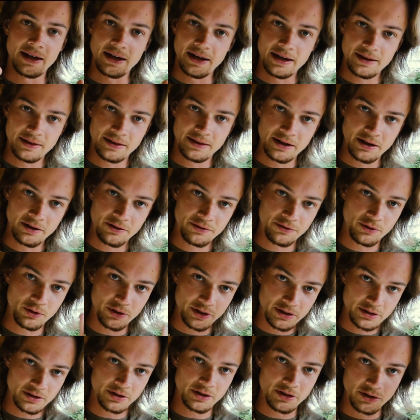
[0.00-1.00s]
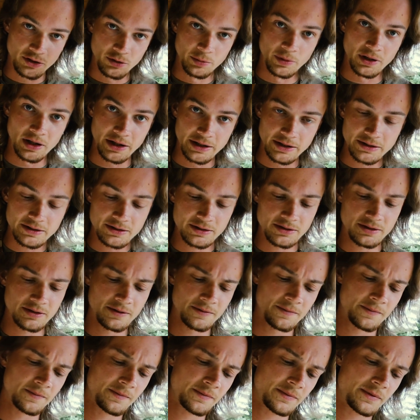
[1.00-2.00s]
and therefore it accumulates.
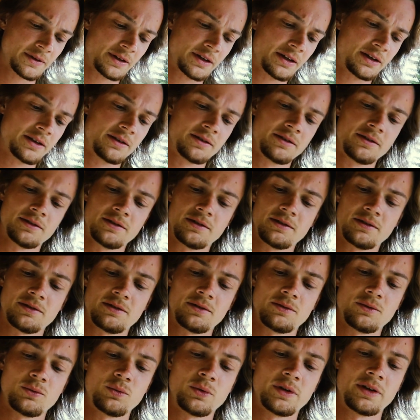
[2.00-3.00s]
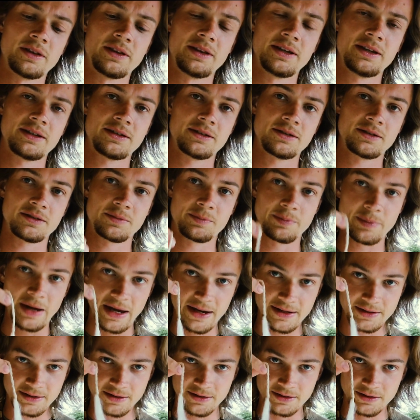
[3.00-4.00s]
And when this
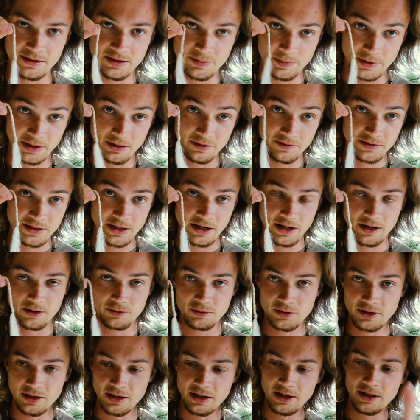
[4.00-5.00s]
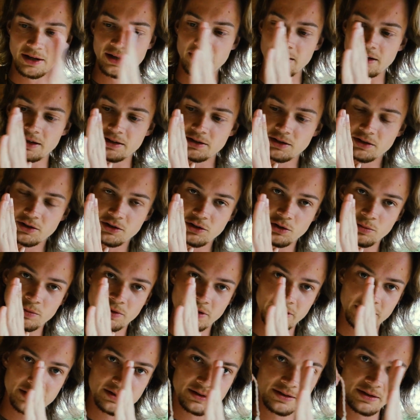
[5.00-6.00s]
passes the speed of sound, it
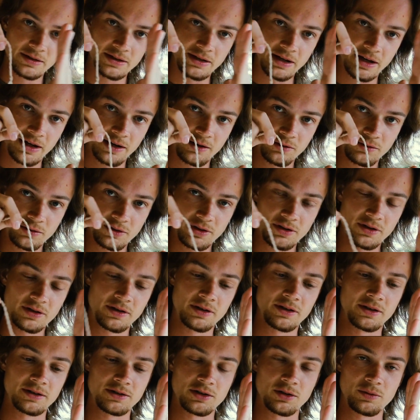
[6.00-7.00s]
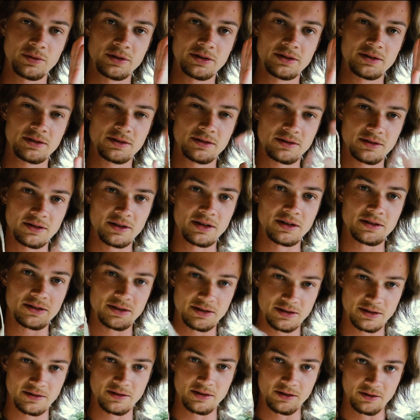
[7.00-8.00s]
accumulates the sound, so
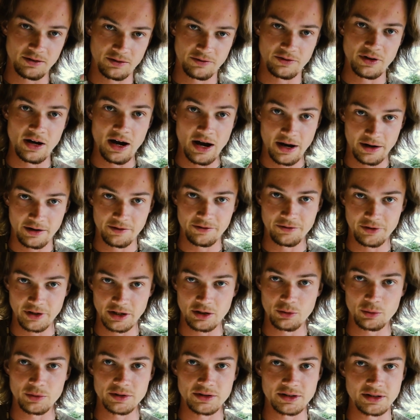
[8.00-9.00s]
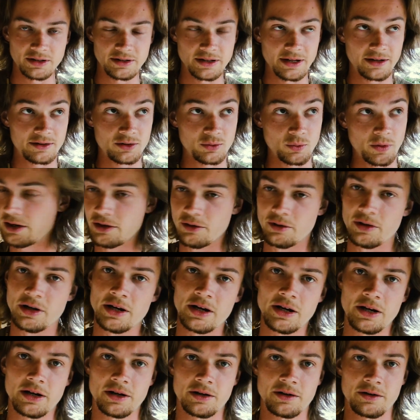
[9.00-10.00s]
it's of a higher frequency. That's why you
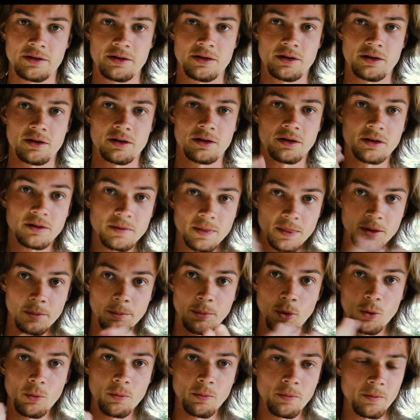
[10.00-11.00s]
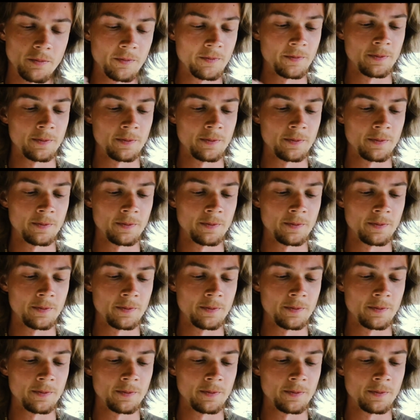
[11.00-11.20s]
hear the boom.